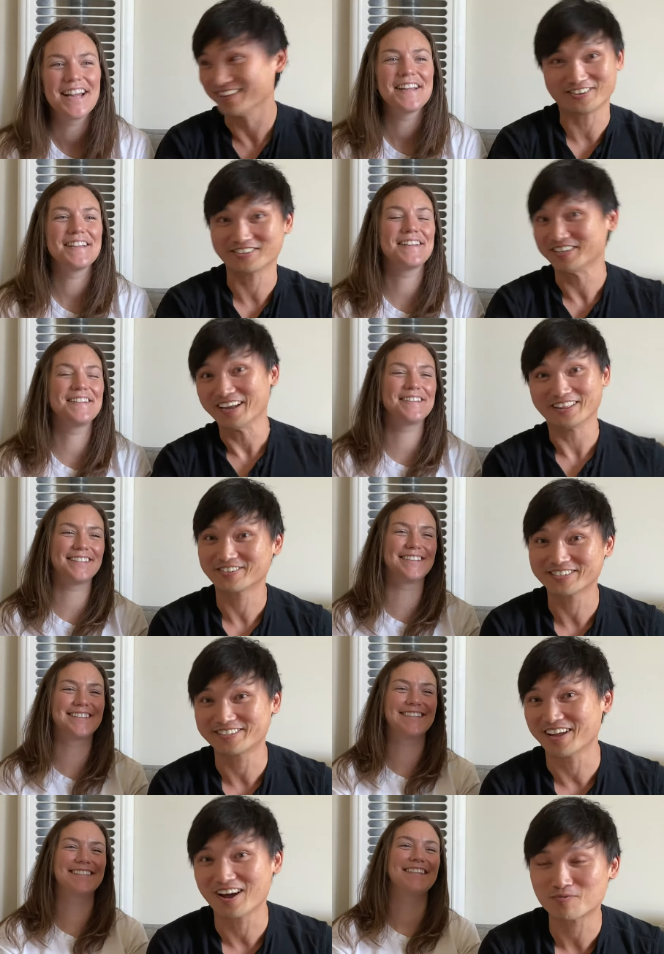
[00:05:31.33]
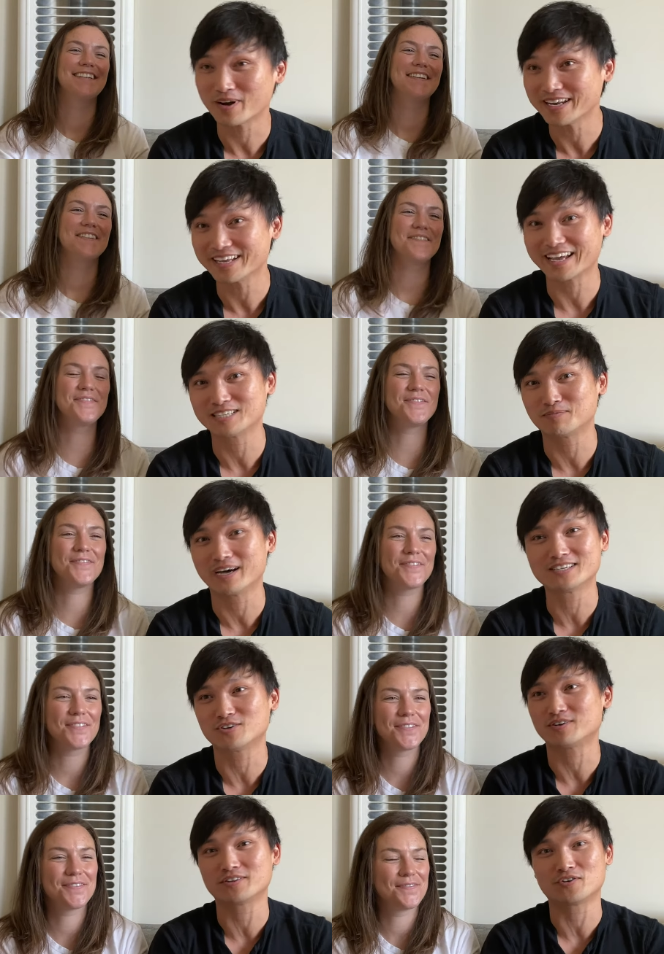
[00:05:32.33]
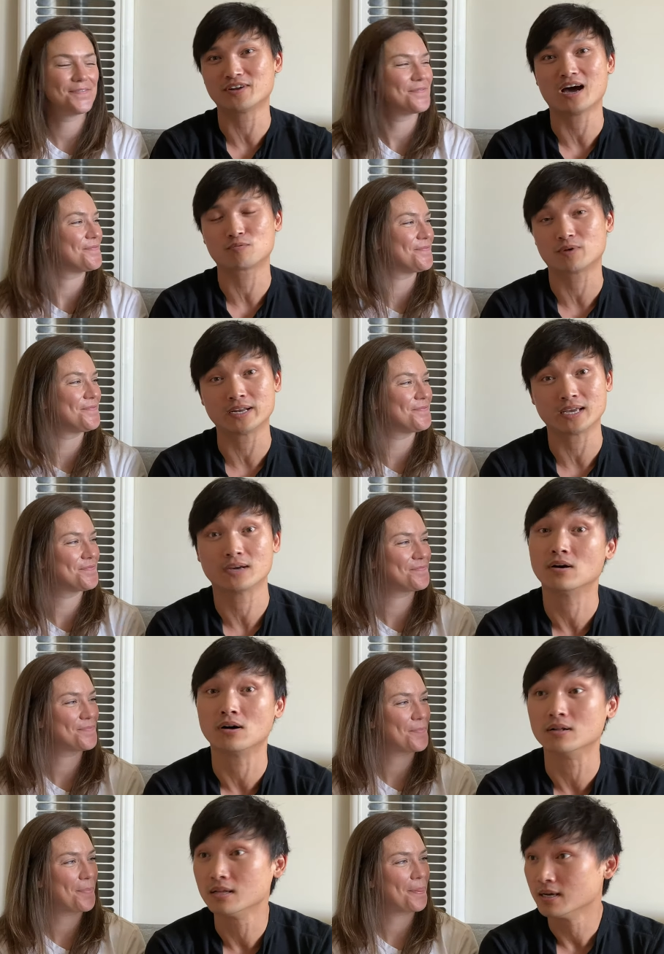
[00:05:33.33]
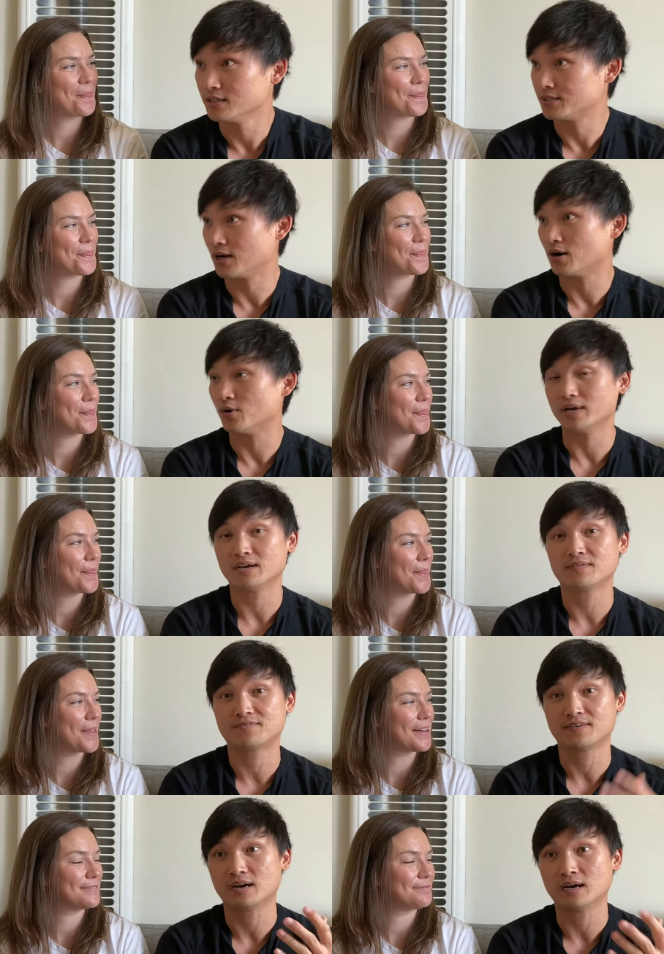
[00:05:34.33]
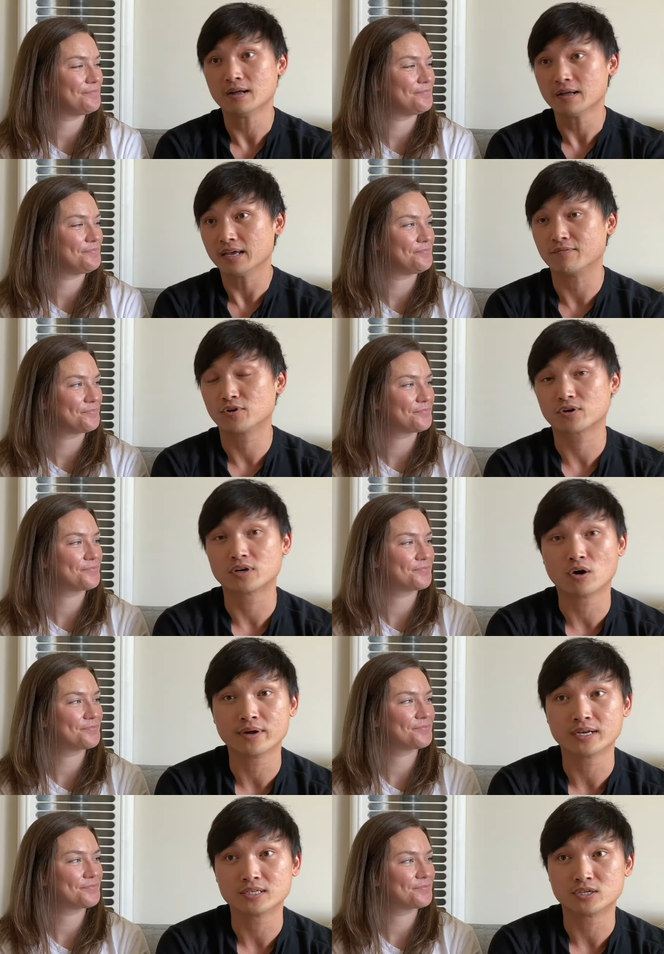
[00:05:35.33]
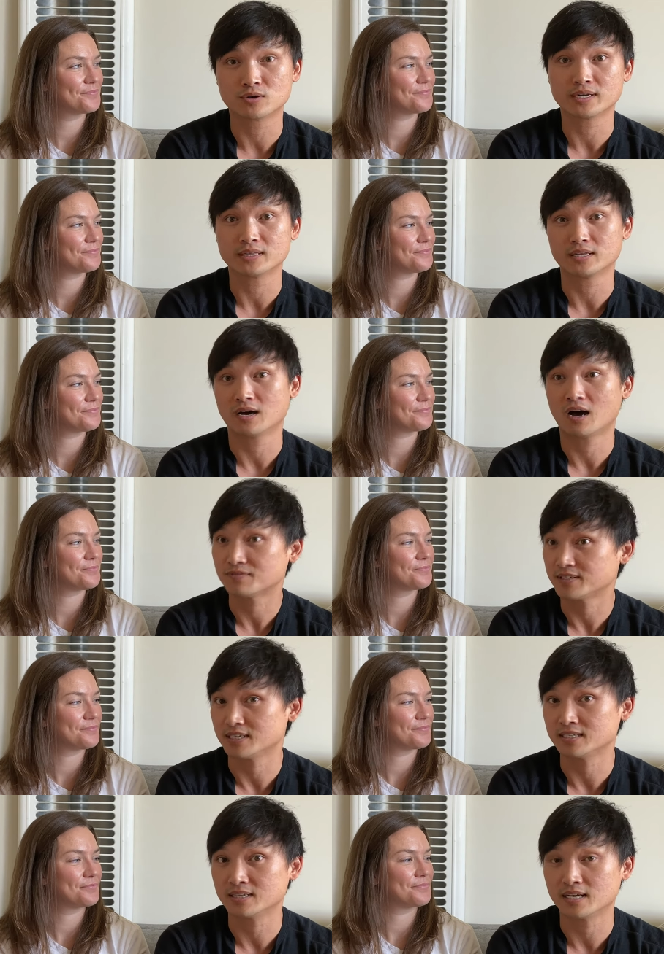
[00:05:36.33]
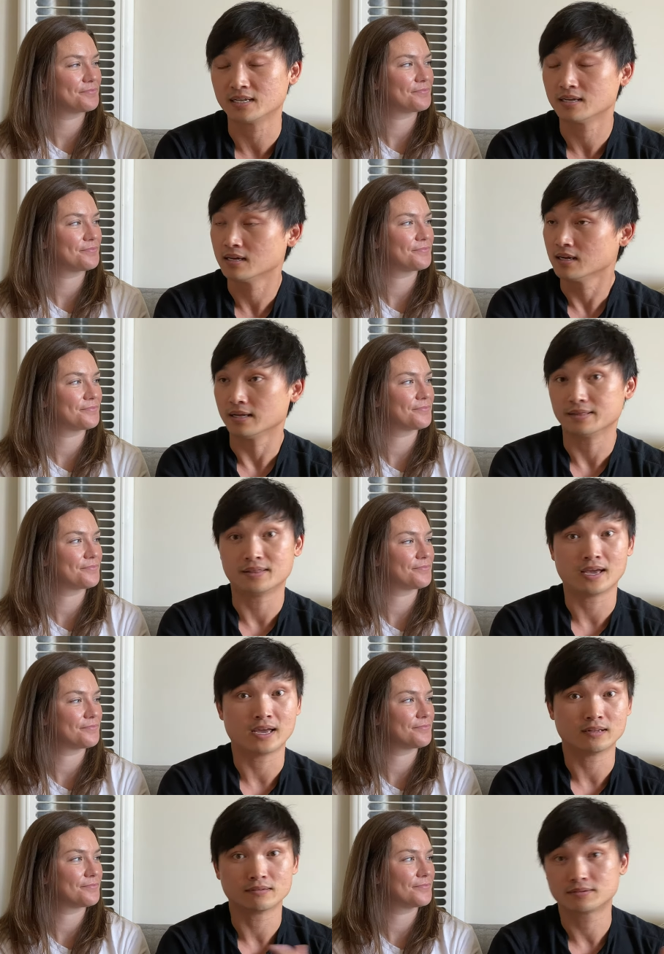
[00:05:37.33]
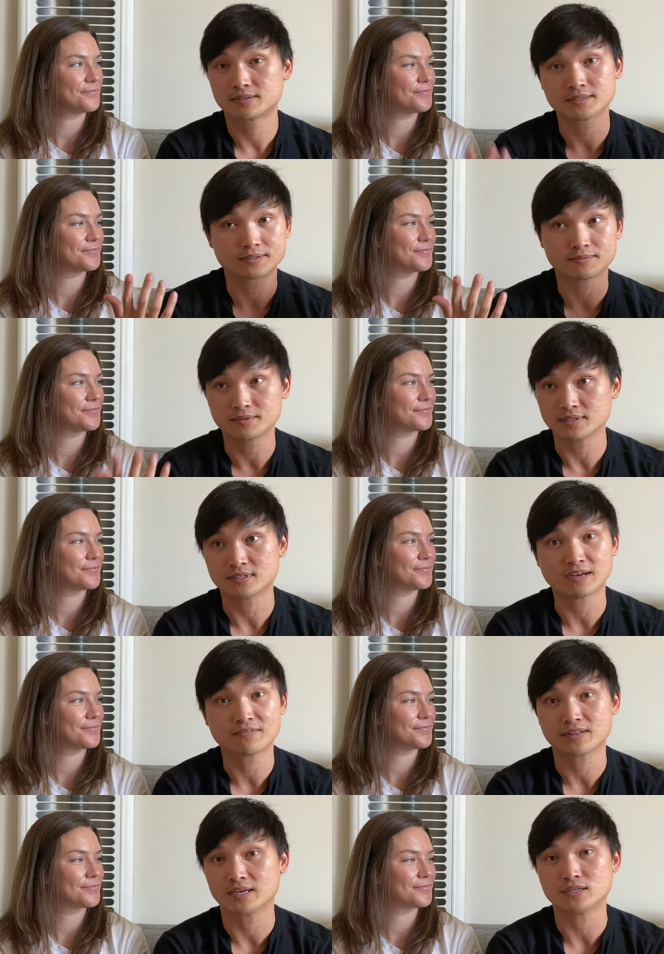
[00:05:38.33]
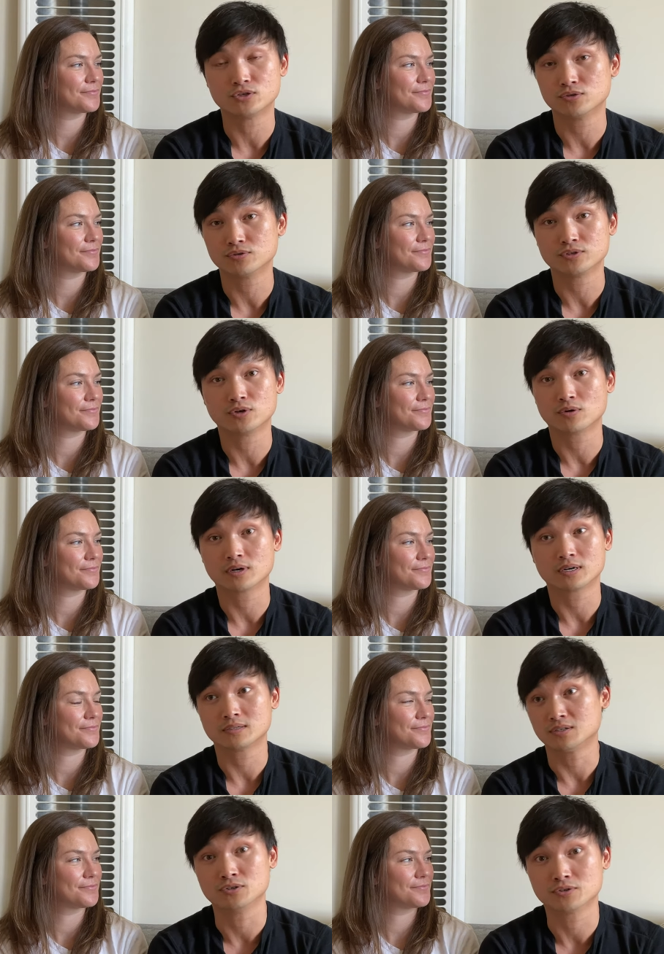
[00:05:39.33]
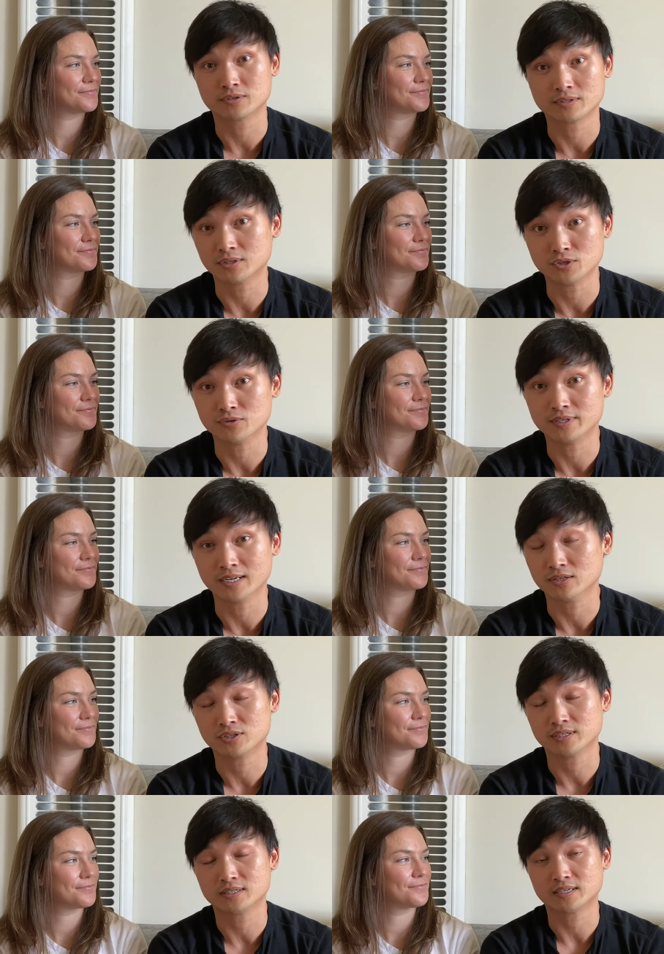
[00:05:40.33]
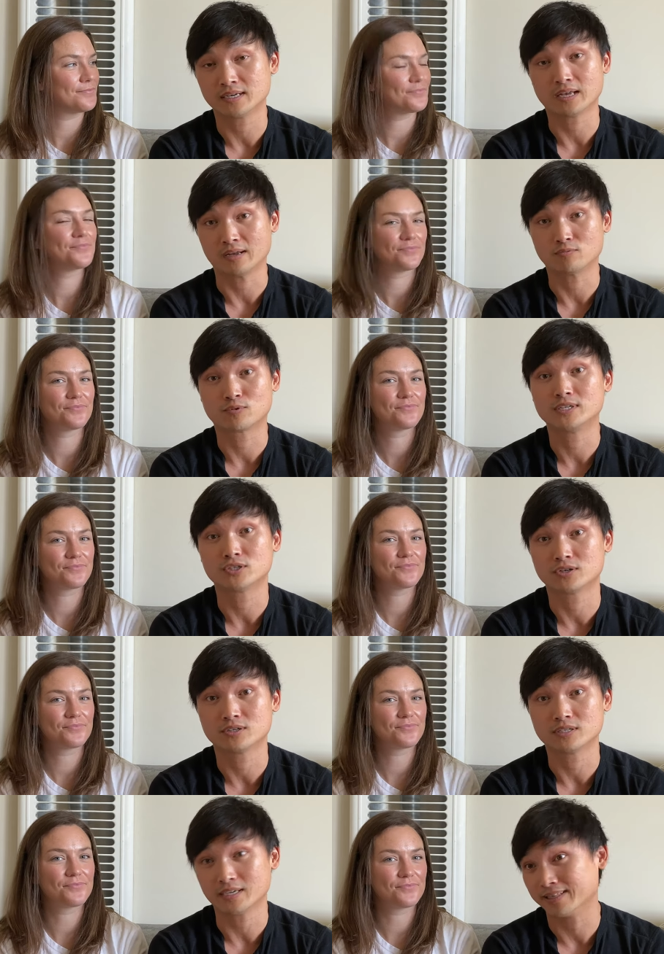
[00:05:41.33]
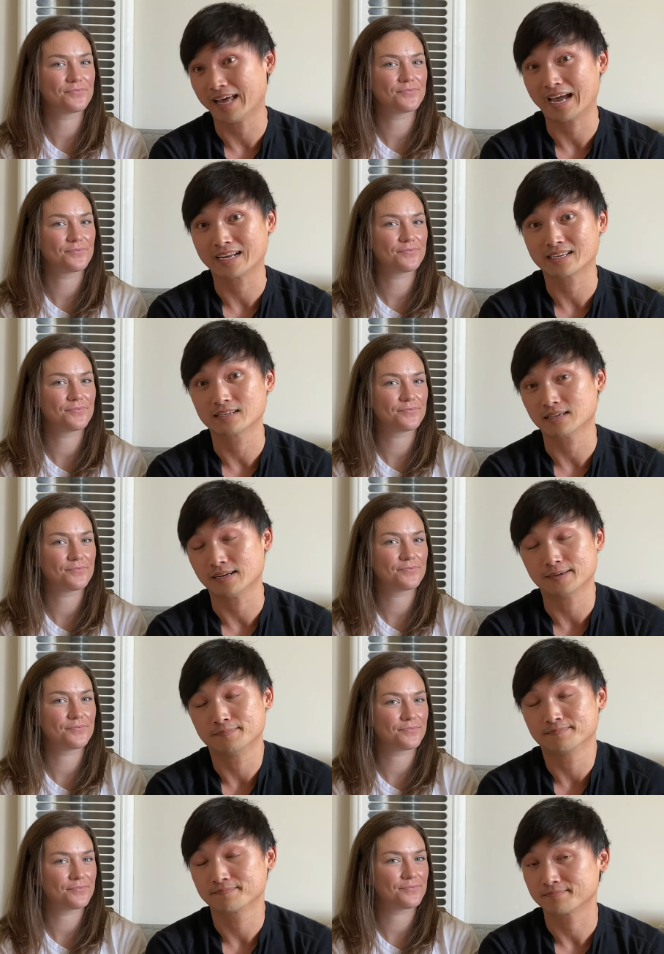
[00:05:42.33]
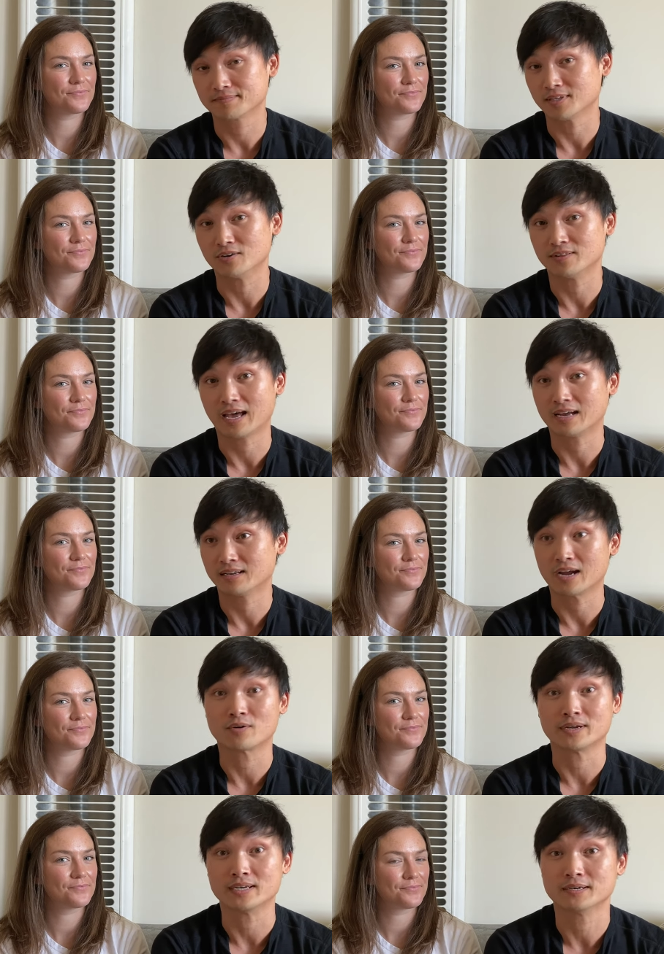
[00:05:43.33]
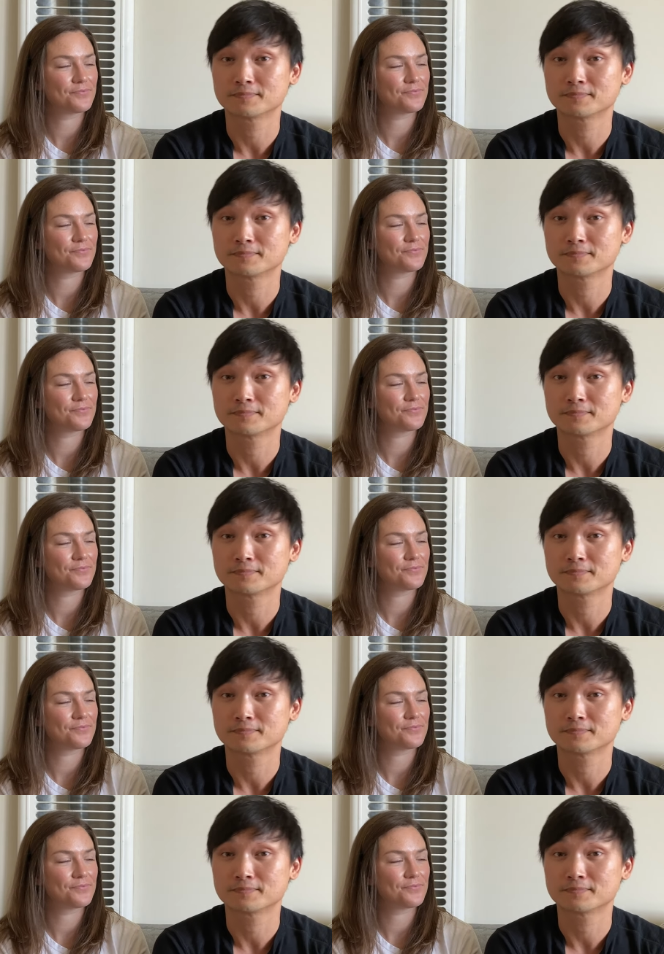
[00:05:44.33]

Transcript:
Speaker 1: they're just they're just not running as much, or they're not running at all. So if uh, if you're going during the off season, then just just definitely do your do your due diligence and, and research in that um, you know that area.